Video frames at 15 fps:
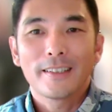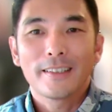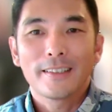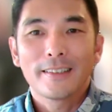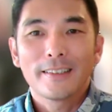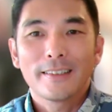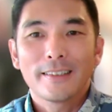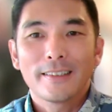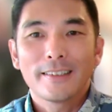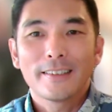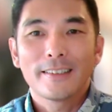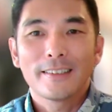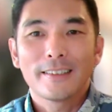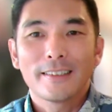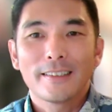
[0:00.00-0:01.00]

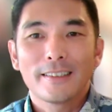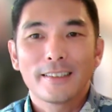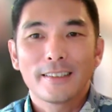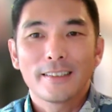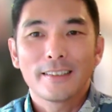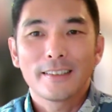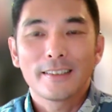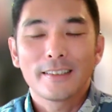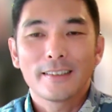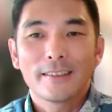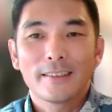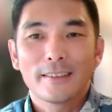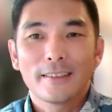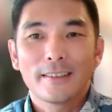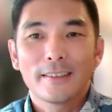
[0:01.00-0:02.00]

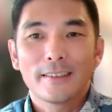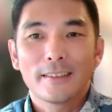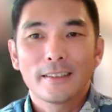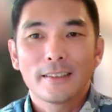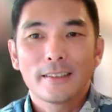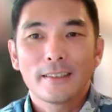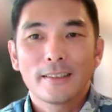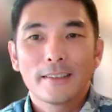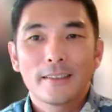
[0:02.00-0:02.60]
This person isn't speaking.